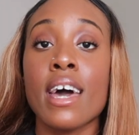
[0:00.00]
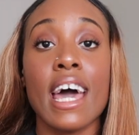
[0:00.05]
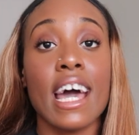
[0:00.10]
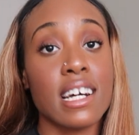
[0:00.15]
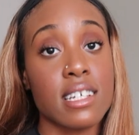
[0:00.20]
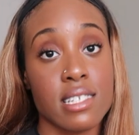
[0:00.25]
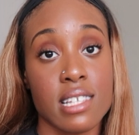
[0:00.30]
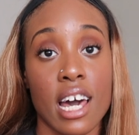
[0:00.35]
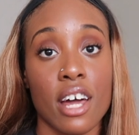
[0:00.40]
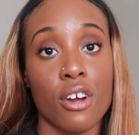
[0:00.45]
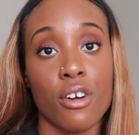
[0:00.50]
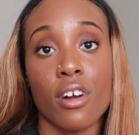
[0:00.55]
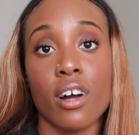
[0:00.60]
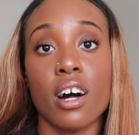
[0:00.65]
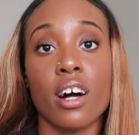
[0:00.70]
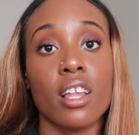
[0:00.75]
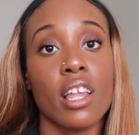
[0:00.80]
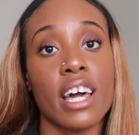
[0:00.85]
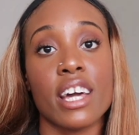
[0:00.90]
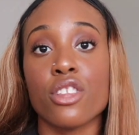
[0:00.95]

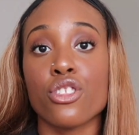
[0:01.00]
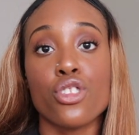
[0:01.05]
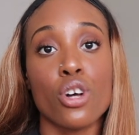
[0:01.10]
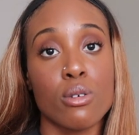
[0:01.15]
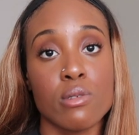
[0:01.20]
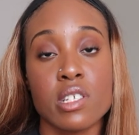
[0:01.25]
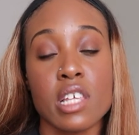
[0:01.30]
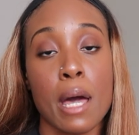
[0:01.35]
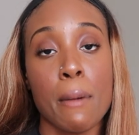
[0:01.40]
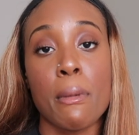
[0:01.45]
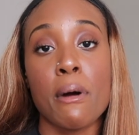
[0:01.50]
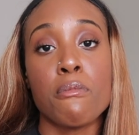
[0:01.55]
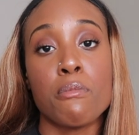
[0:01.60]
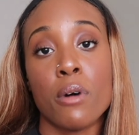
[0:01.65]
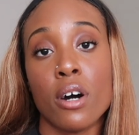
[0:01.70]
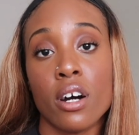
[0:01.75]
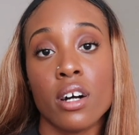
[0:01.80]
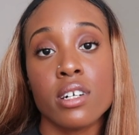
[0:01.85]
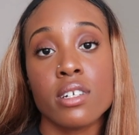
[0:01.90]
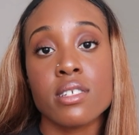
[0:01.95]
etc., like those type of
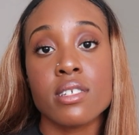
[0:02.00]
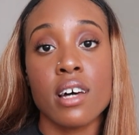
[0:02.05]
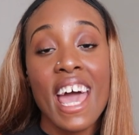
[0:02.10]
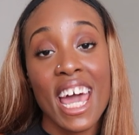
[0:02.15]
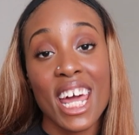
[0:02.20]
books.